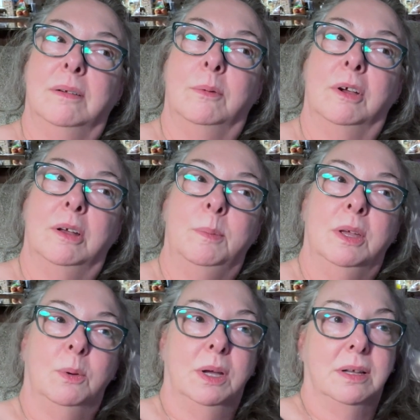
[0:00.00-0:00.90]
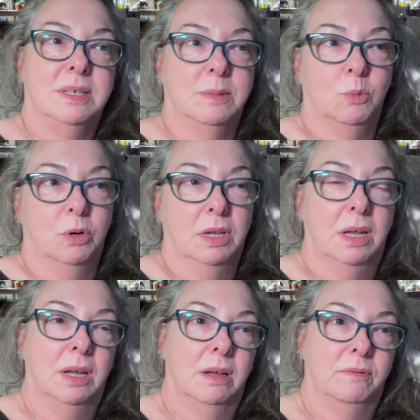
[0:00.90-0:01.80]
we're going to be going on some more
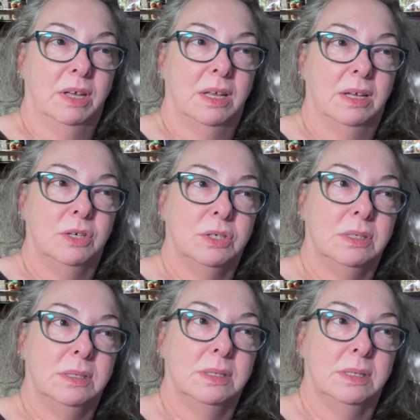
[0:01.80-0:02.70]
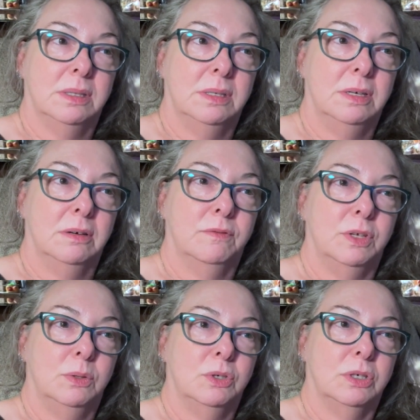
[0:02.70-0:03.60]
vacations in the near
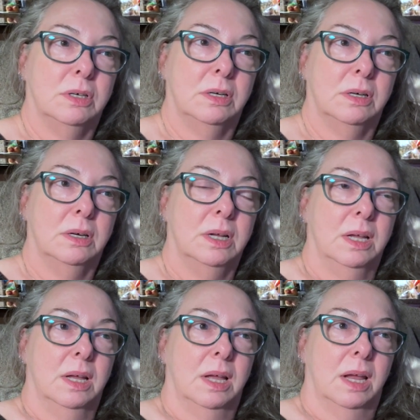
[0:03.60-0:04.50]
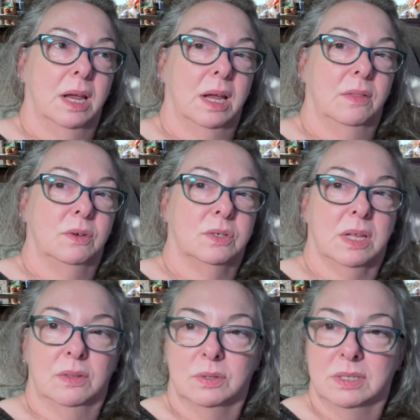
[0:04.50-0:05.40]
future. And there's
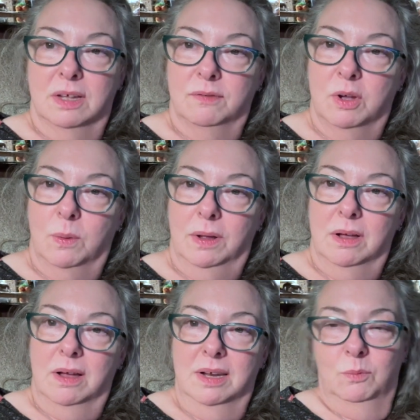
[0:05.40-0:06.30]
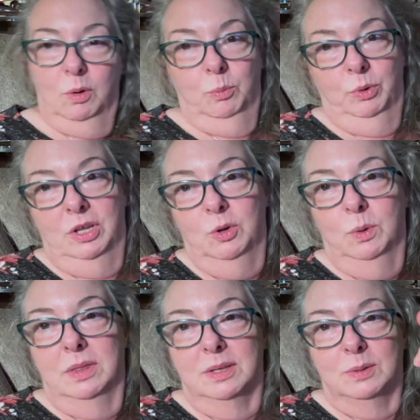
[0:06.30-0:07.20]
other stuff going on. We'll bring you
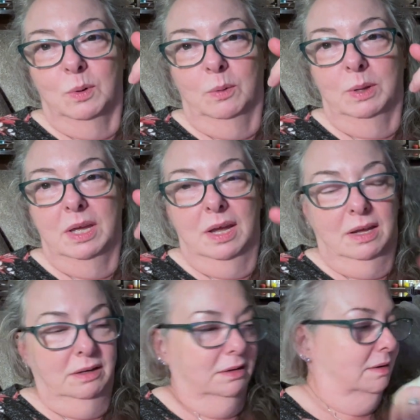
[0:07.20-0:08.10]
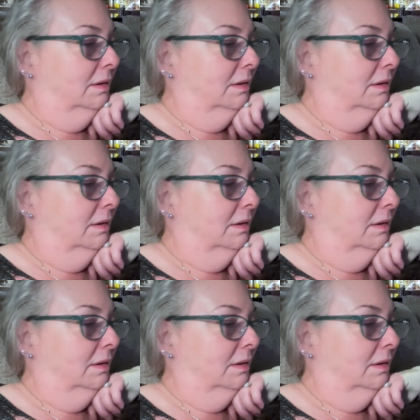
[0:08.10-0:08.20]
with us where we can.